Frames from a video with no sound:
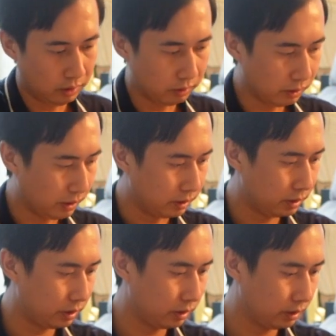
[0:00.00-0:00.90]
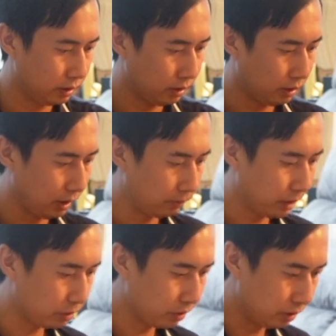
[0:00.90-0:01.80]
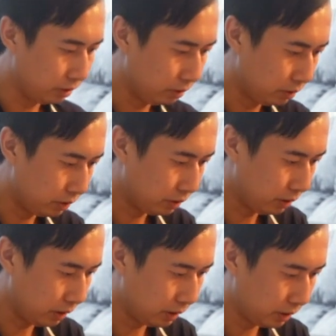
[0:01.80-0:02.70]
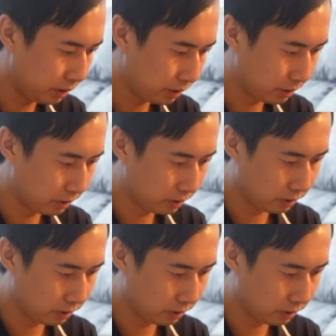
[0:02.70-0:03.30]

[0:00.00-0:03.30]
Alright, I'm actually going to use this